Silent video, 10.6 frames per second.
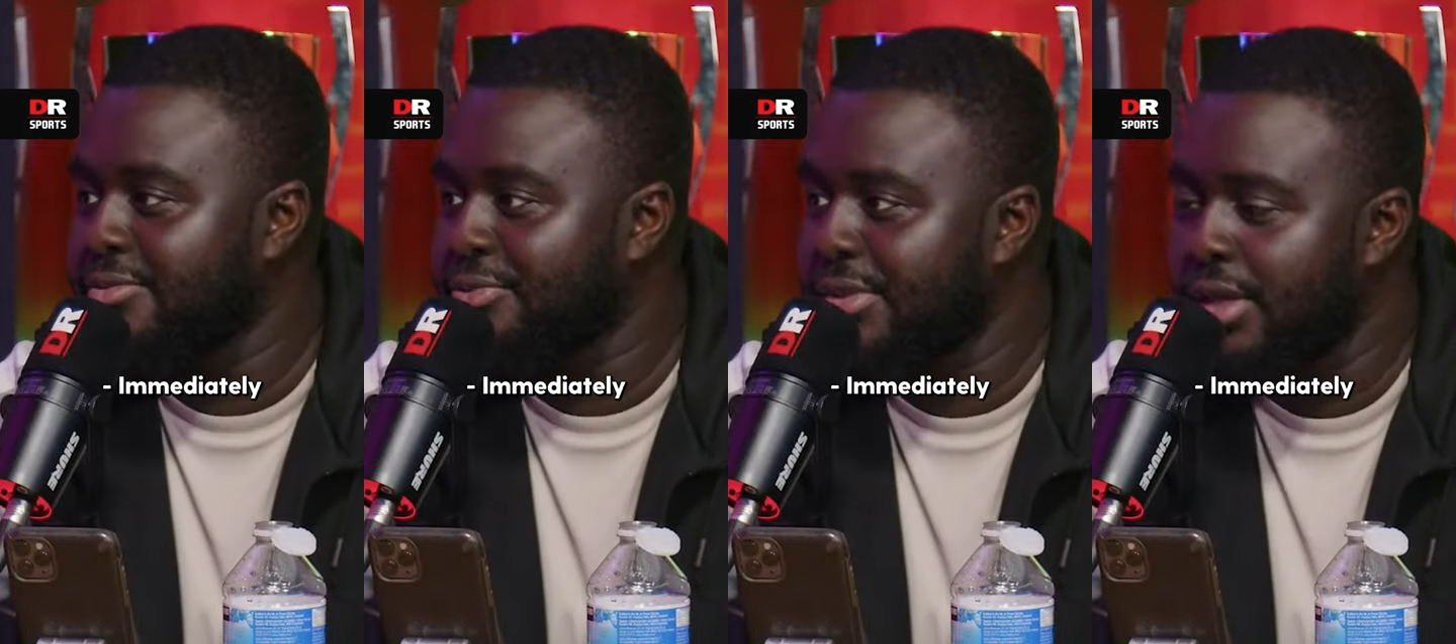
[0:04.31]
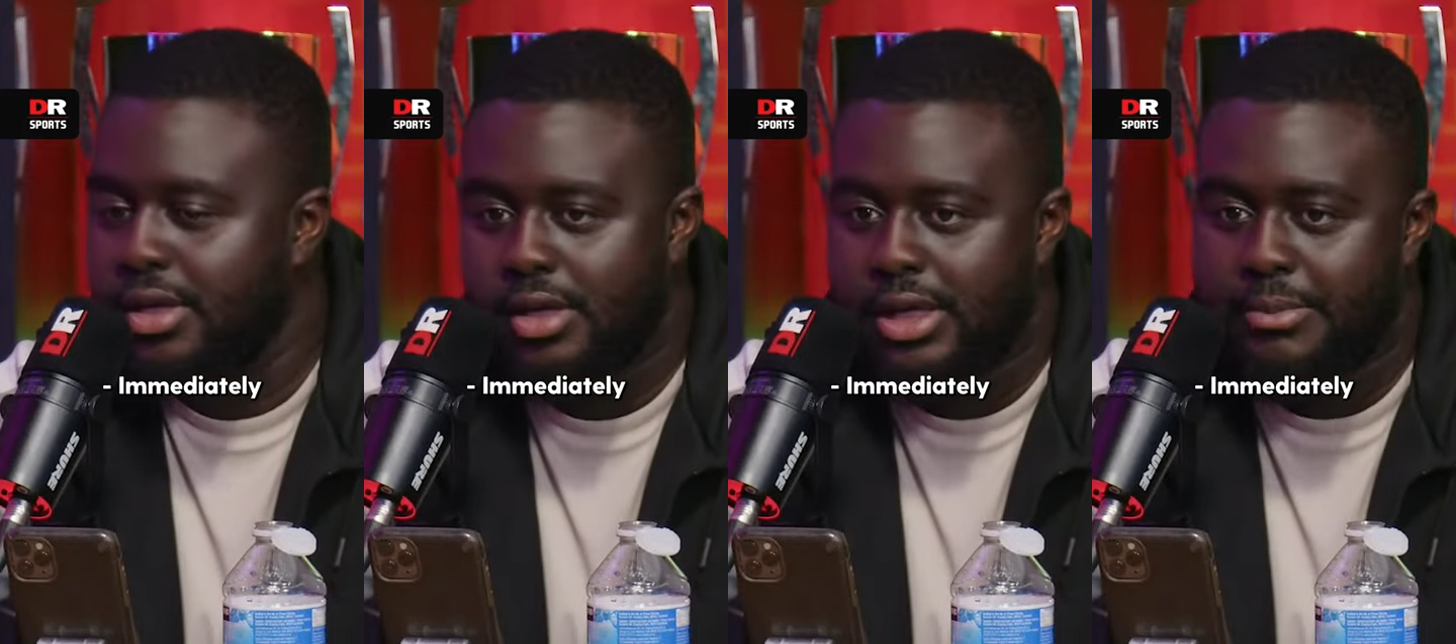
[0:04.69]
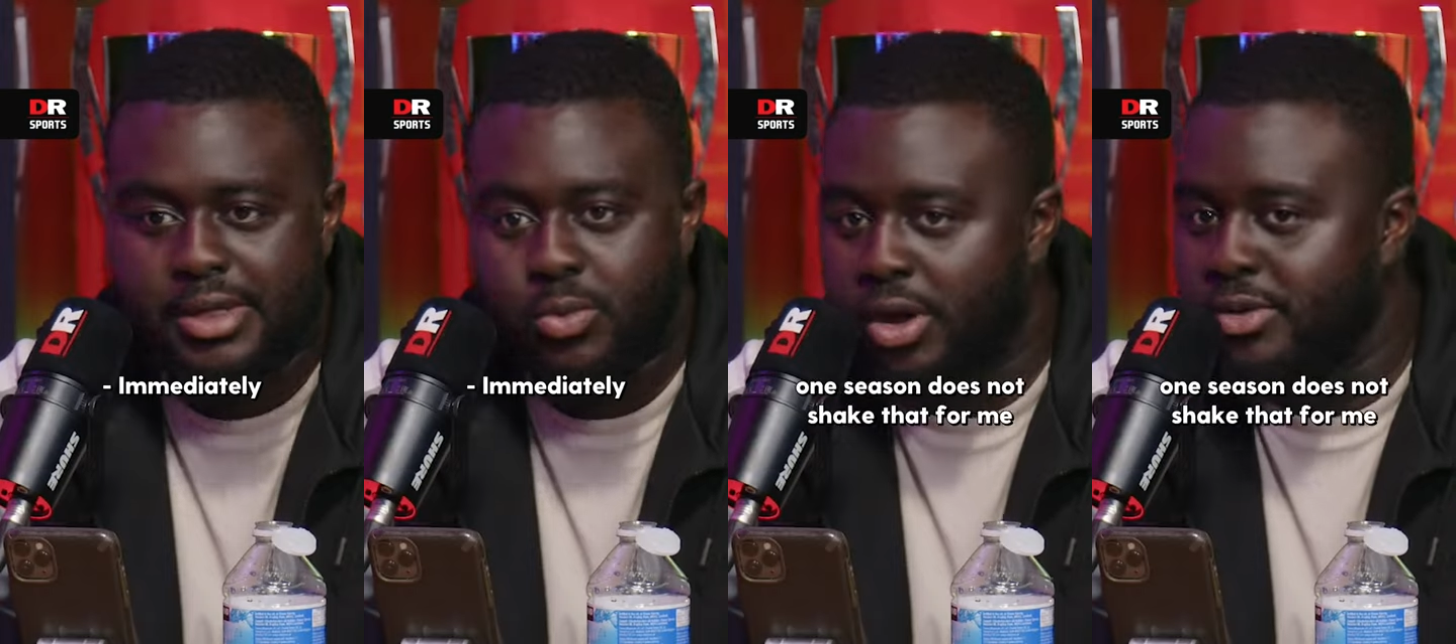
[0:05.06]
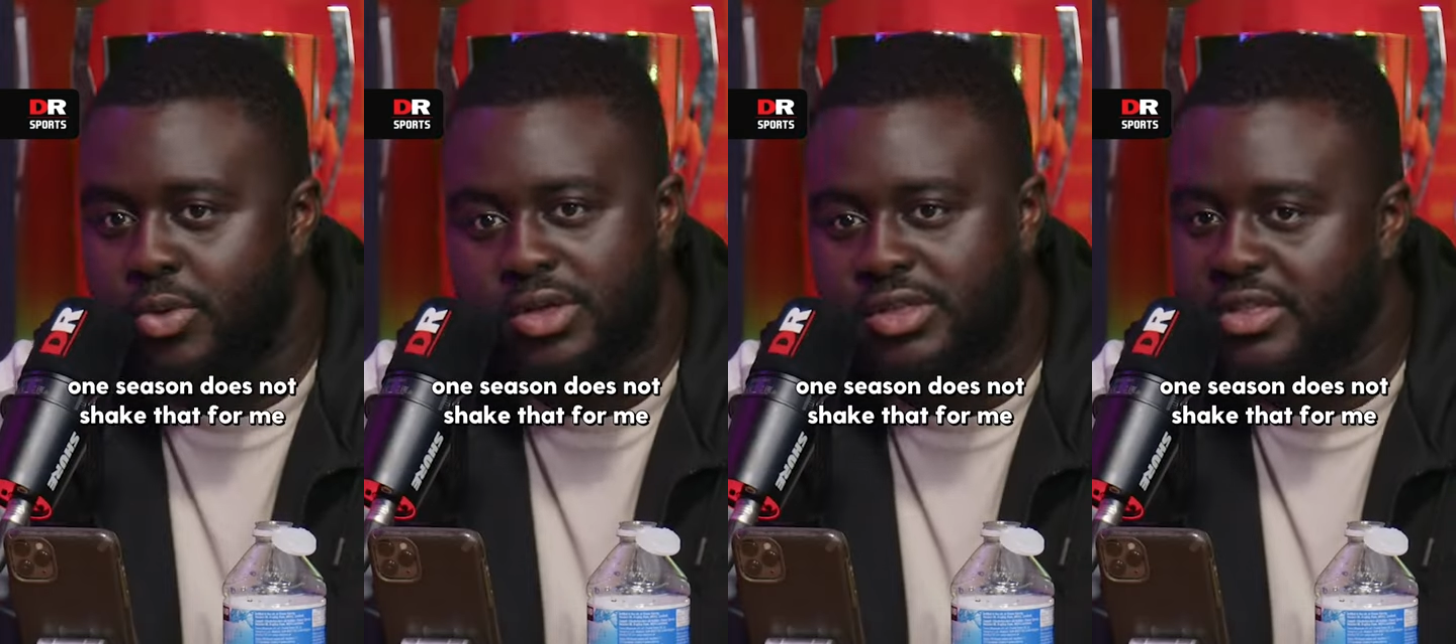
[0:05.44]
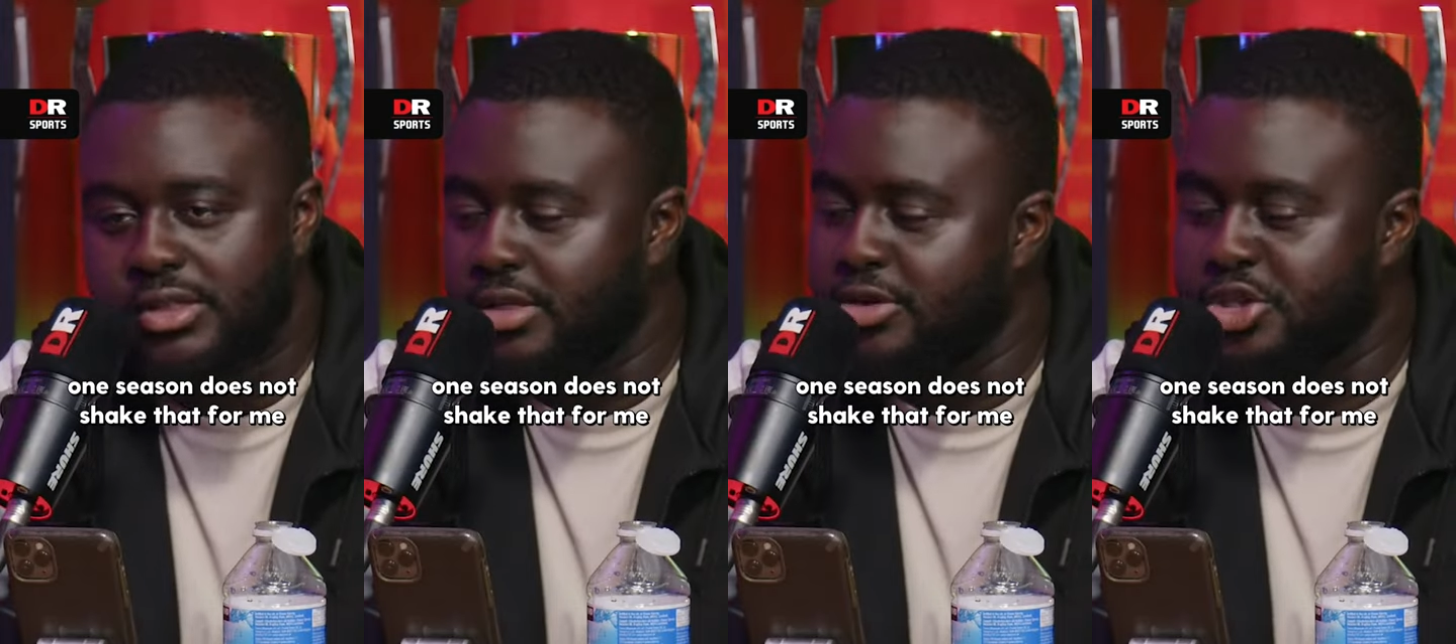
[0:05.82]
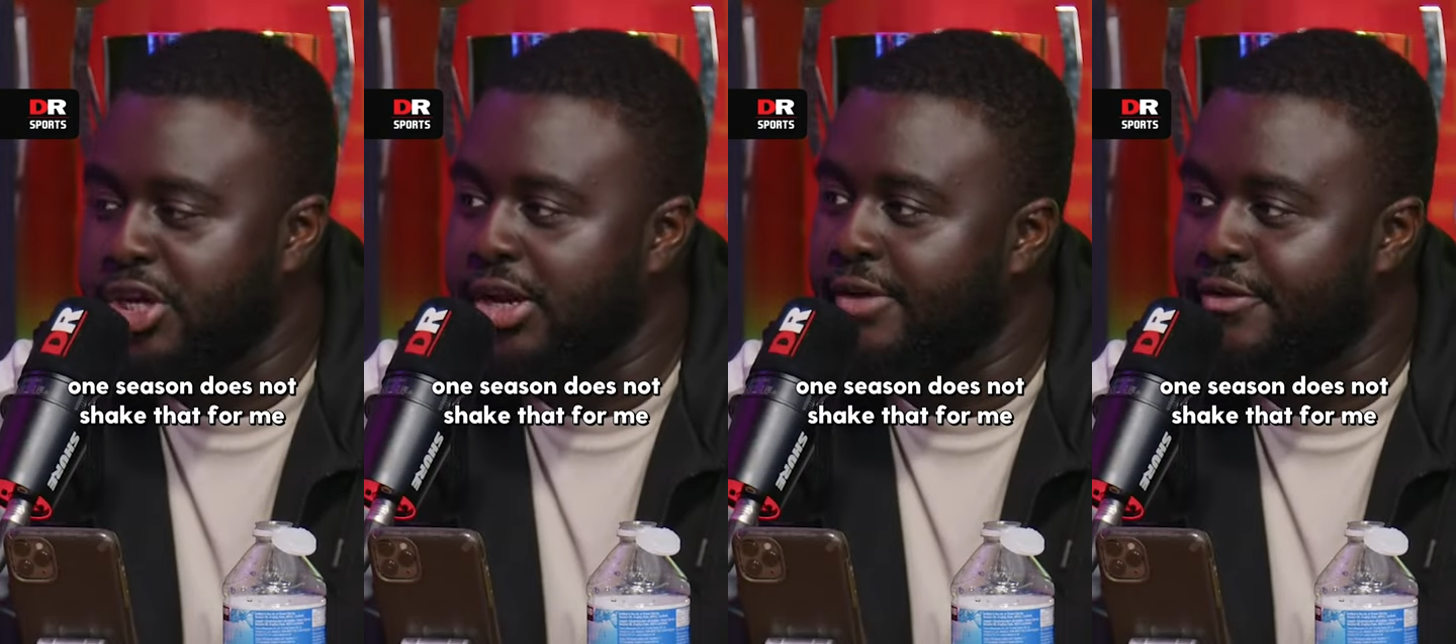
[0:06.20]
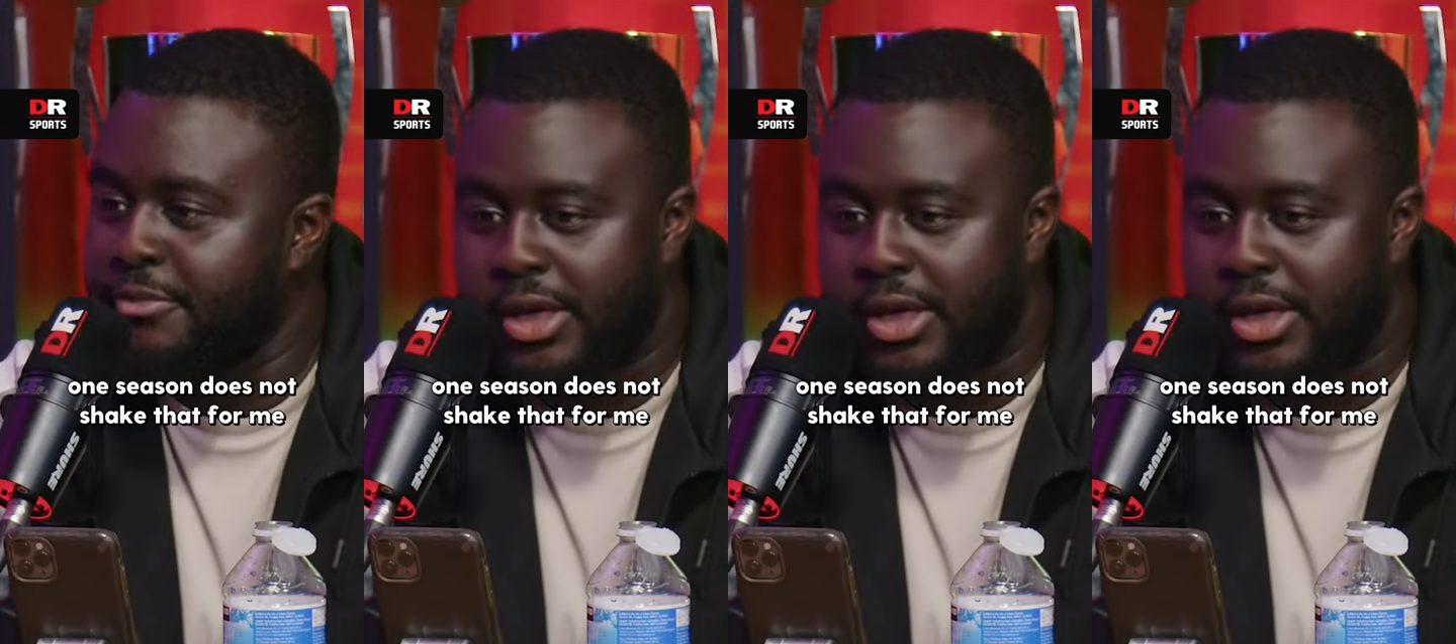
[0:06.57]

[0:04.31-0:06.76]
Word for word: Wow. Yes. One, one season does not shake that for me.